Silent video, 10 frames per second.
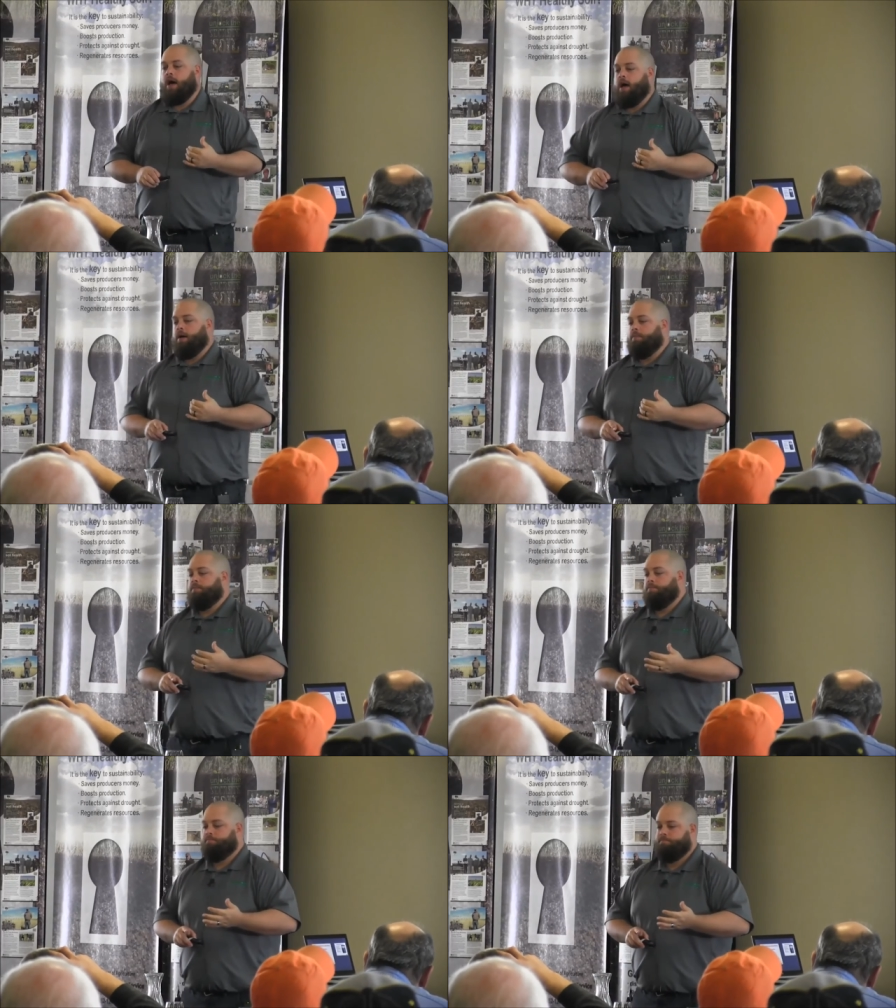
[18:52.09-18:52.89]

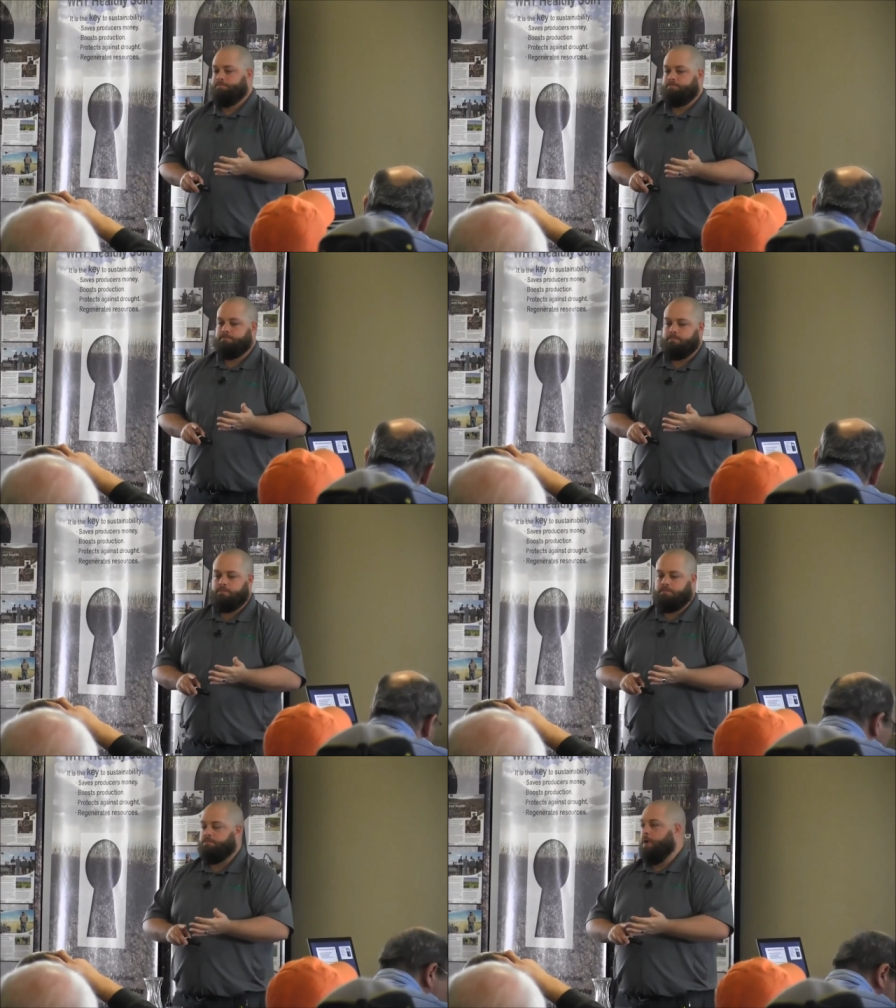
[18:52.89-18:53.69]
Uh,
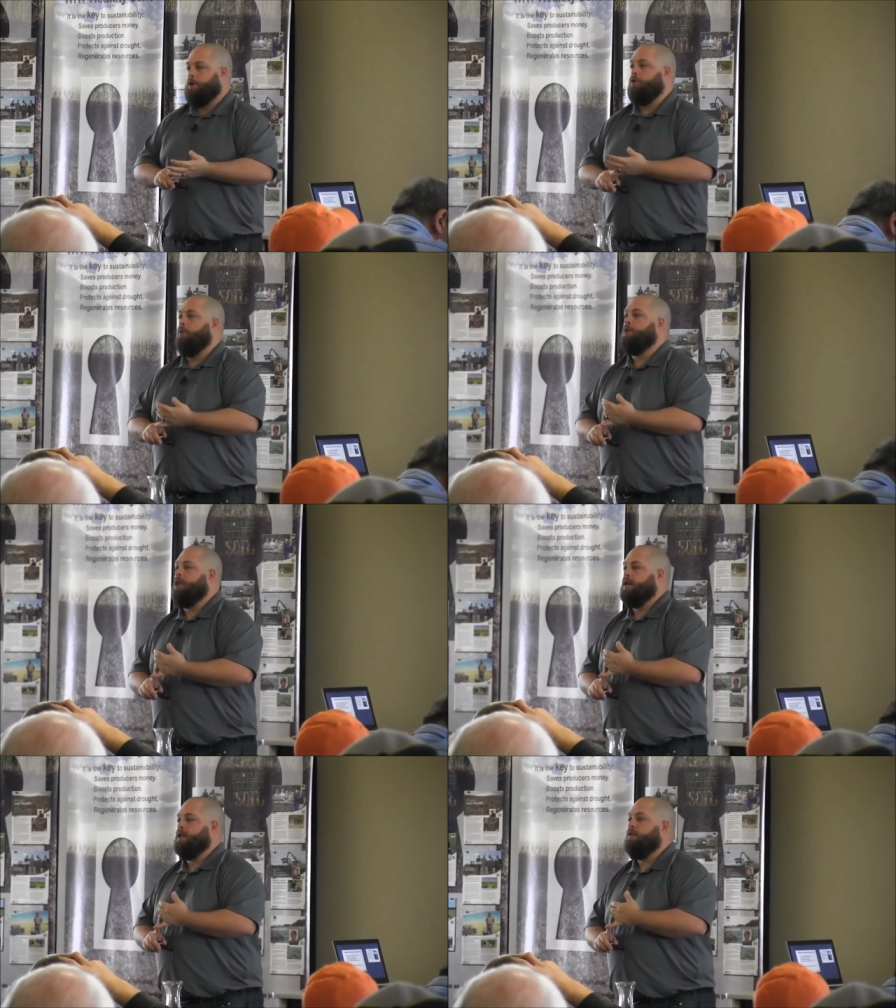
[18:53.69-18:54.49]

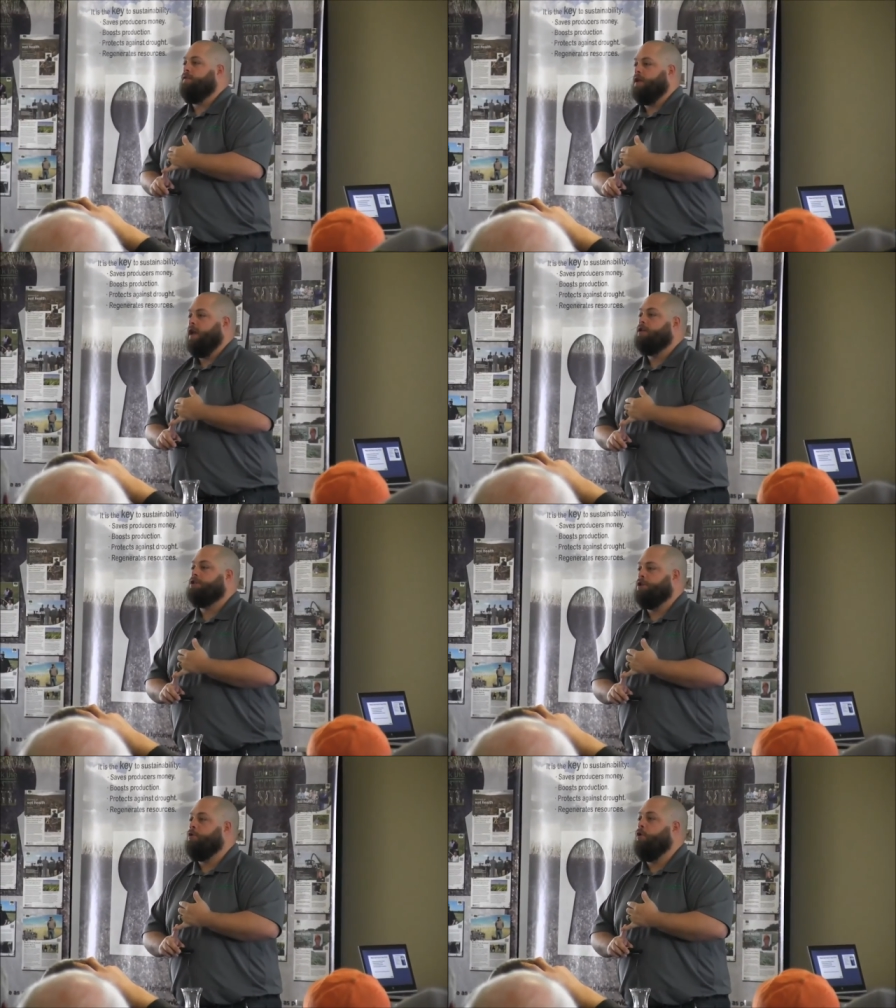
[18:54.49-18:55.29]
Microbial
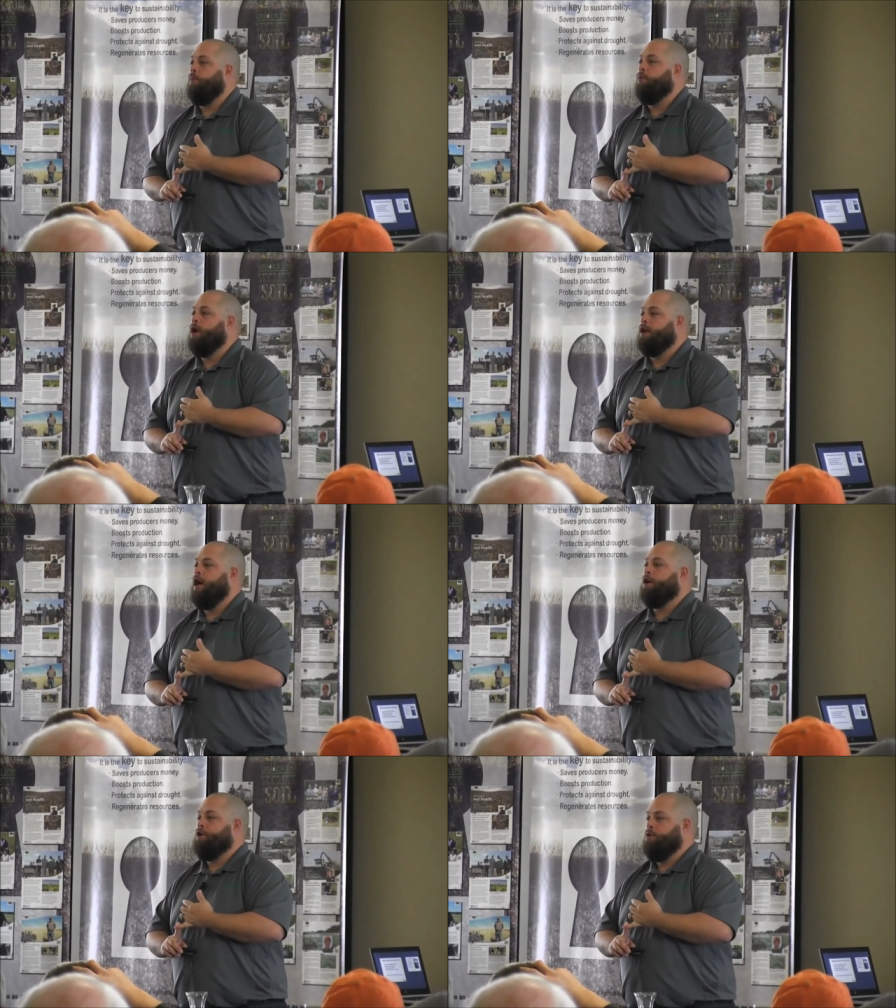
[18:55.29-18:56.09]
Identification
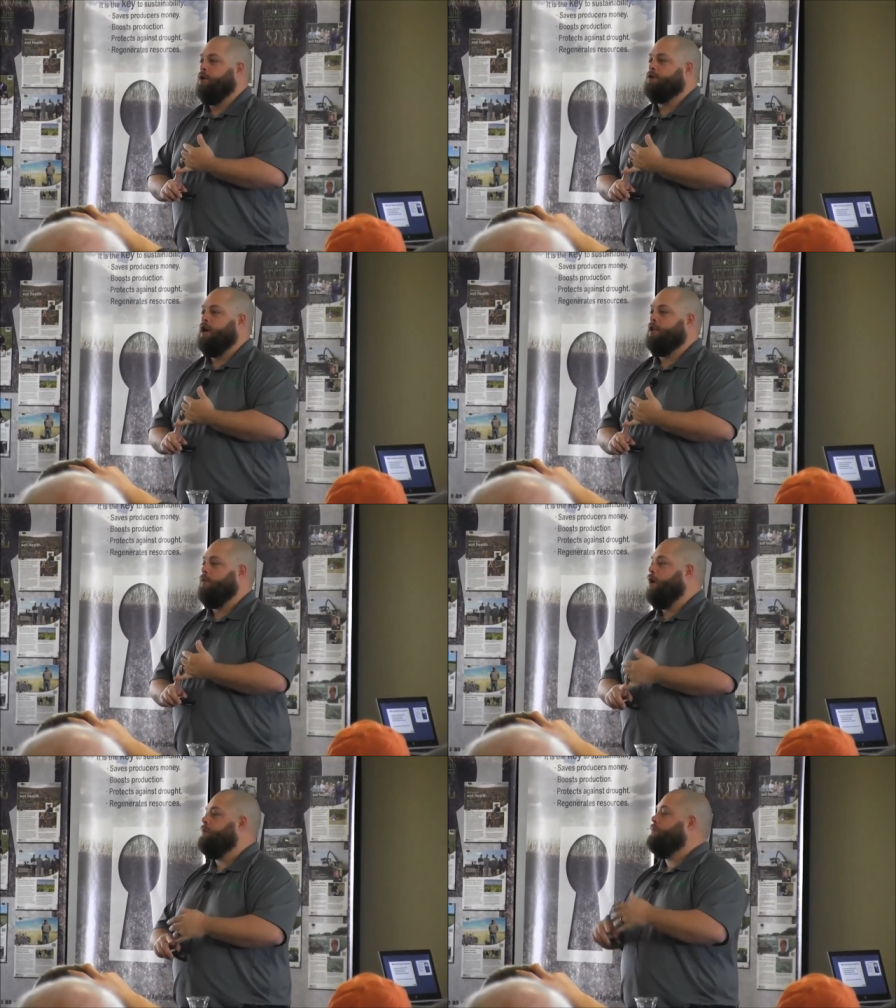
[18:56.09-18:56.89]
Incorporated out of Newark,
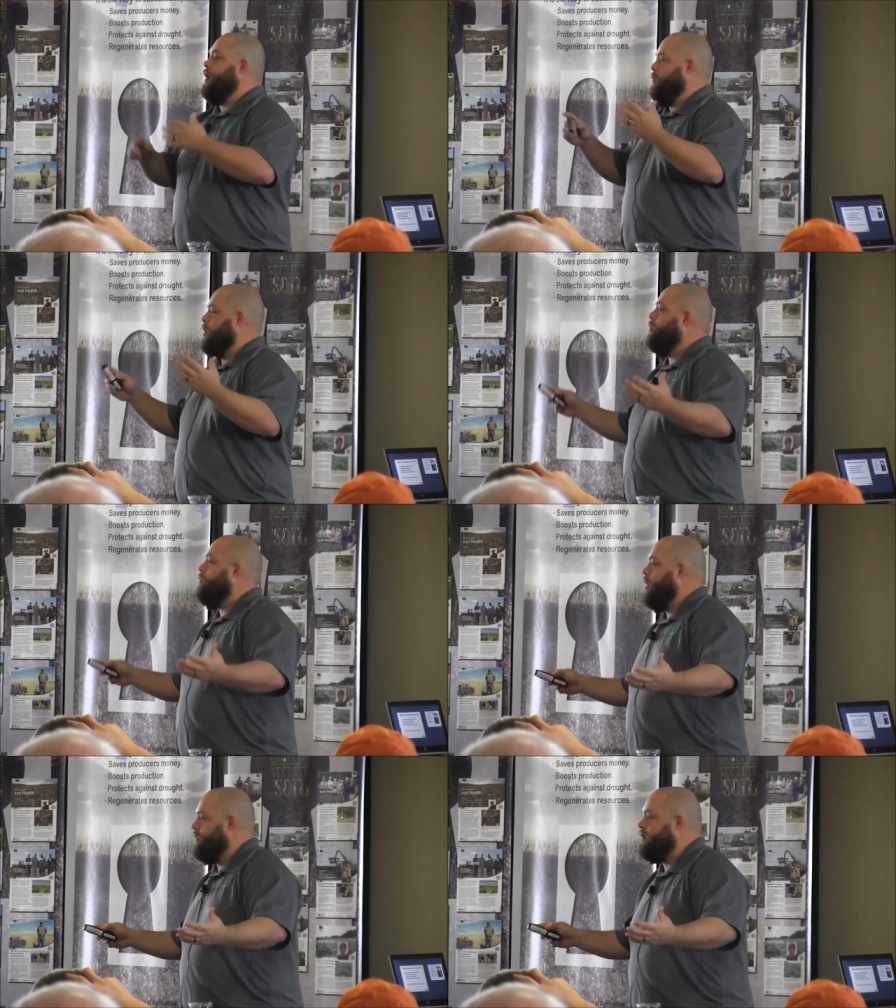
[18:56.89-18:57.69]
Delaware, they
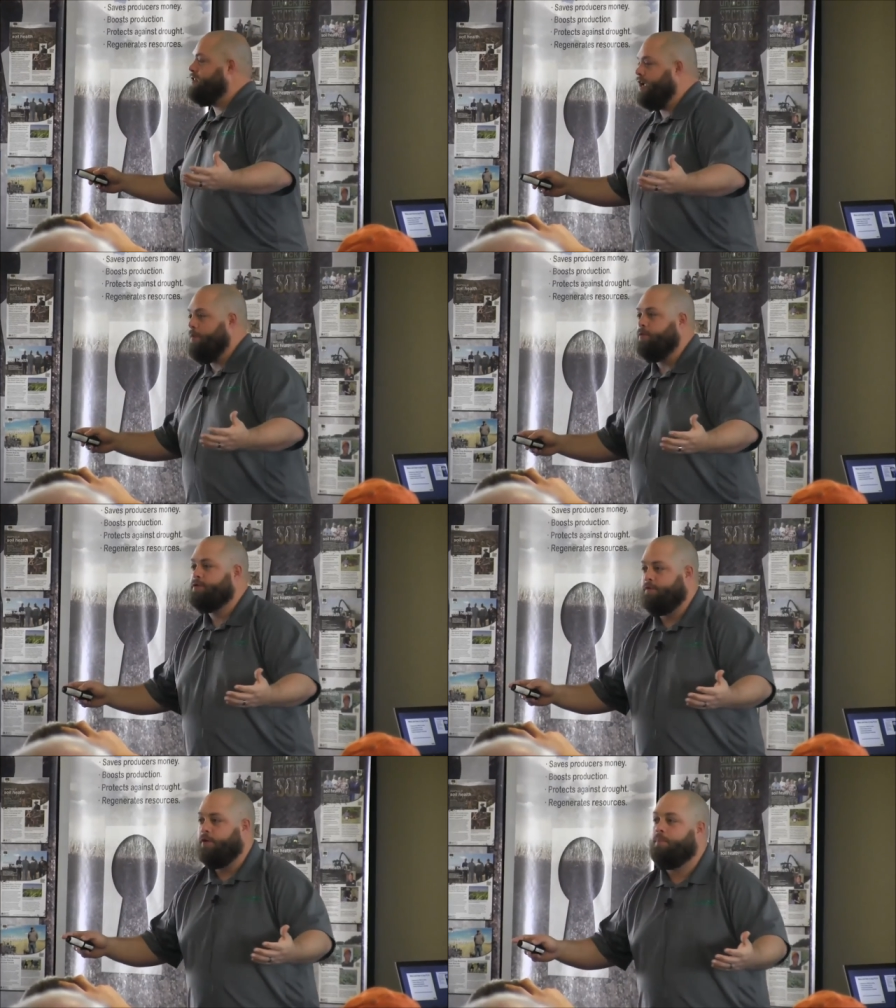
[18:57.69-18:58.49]
will run these
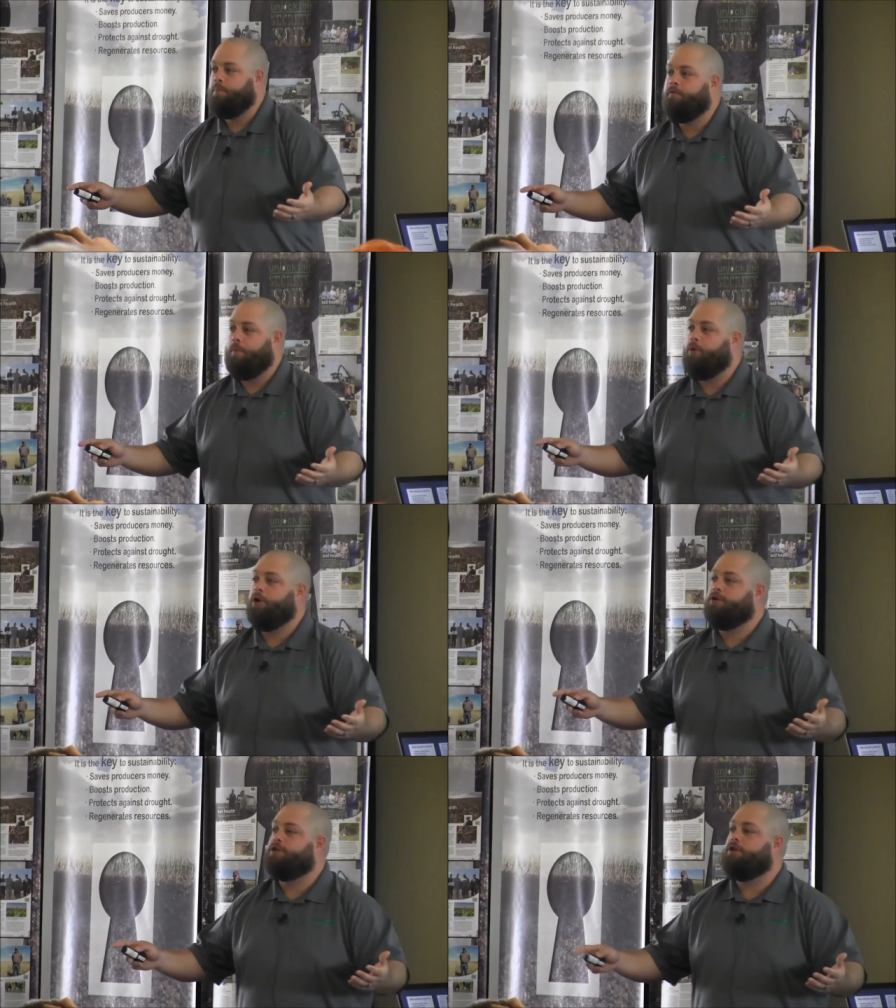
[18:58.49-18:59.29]
samples for, for
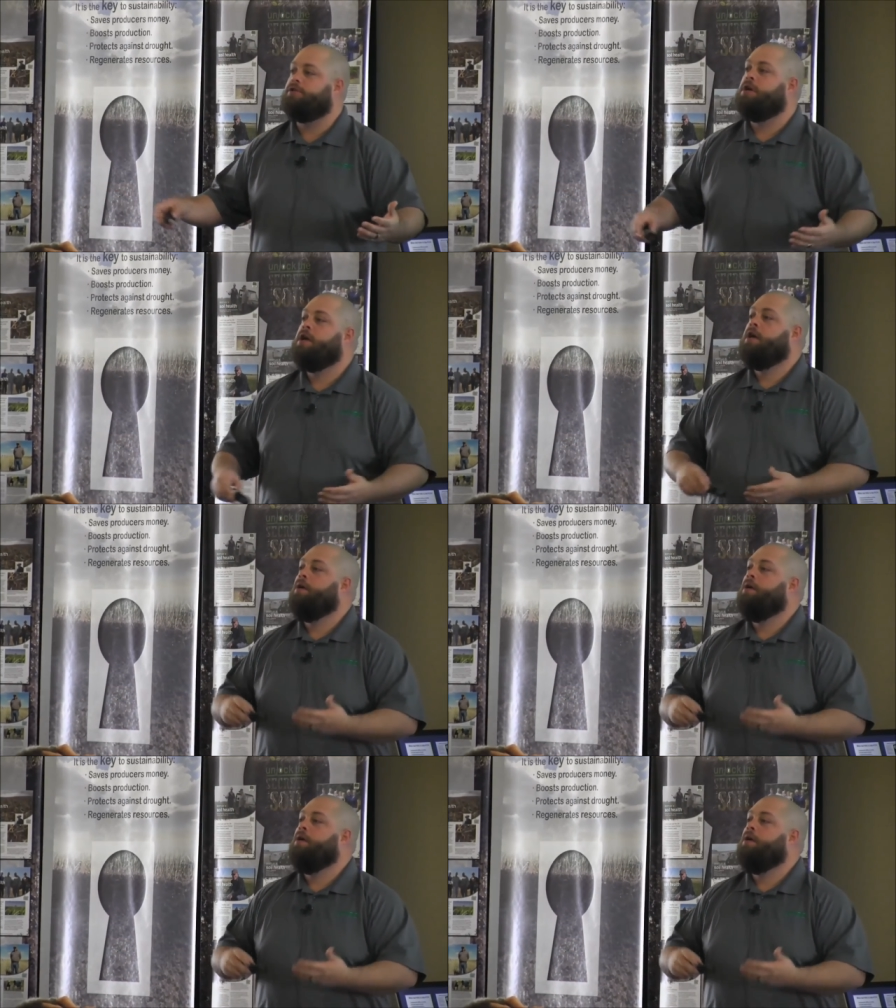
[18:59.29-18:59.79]
producers,